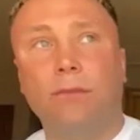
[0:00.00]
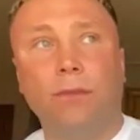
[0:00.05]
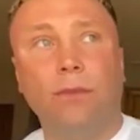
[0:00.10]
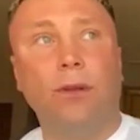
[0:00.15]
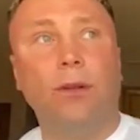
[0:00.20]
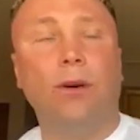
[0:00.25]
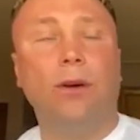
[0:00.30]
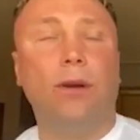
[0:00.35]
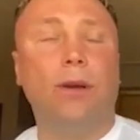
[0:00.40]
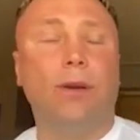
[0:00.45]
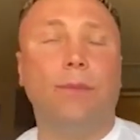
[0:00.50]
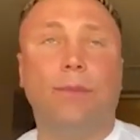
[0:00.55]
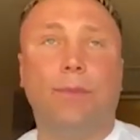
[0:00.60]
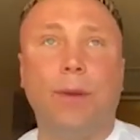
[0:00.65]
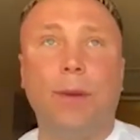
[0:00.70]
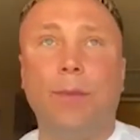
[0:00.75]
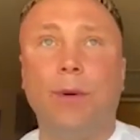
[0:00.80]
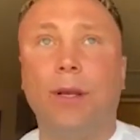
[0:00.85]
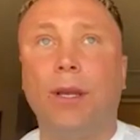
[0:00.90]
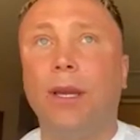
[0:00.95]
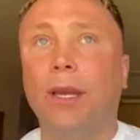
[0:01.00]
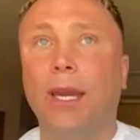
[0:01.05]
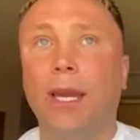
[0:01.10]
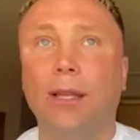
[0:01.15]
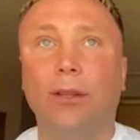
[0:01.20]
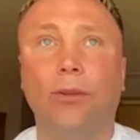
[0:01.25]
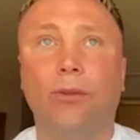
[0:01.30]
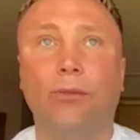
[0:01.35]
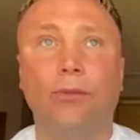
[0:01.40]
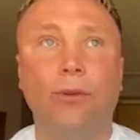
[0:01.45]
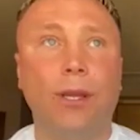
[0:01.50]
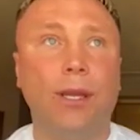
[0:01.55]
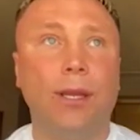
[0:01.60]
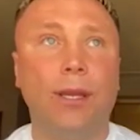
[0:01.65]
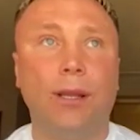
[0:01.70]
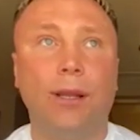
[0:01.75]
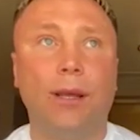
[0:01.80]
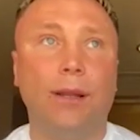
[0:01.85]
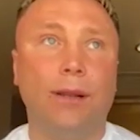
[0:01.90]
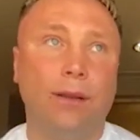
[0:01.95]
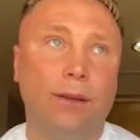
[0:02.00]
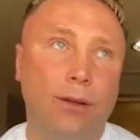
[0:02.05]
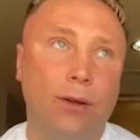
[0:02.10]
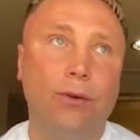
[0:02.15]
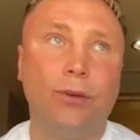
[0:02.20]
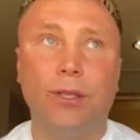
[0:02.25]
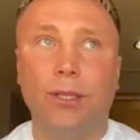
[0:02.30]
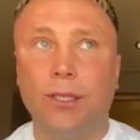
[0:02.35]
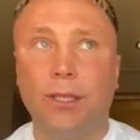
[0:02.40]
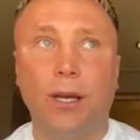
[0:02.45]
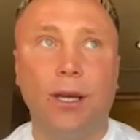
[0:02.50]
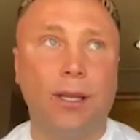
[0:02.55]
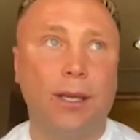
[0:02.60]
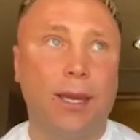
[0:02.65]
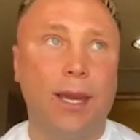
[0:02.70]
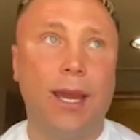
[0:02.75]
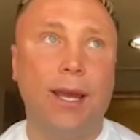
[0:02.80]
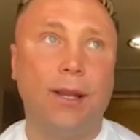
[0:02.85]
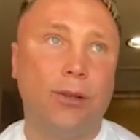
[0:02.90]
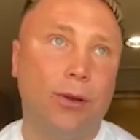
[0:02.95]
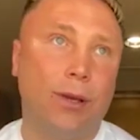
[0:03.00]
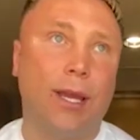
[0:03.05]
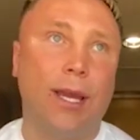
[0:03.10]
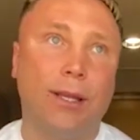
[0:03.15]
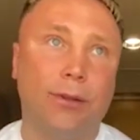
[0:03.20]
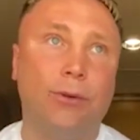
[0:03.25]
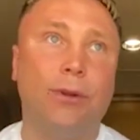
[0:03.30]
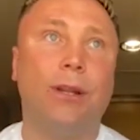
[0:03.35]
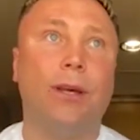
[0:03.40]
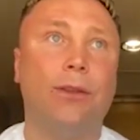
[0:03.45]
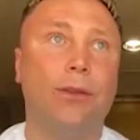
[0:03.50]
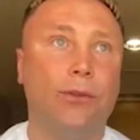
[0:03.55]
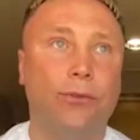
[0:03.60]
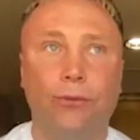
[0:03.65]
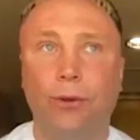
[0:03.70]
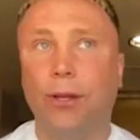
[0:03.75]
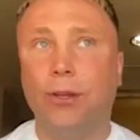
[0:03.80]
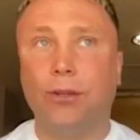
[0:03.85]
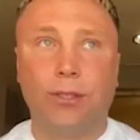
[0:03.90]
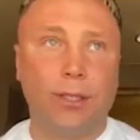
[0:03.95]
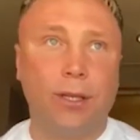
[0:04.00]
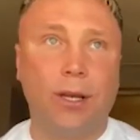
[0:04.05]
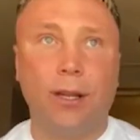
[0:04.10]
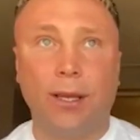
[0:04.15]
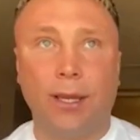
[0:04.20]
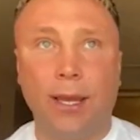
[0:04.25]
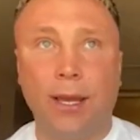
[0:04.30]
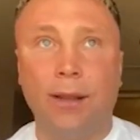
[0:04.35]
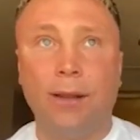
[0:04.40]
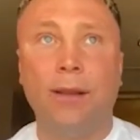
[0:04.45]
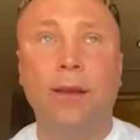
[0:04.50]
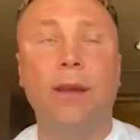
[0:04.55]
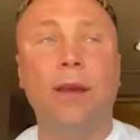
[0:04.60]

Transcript: You know, people can get the three and then, you know, you start again, you get to another three, you start again.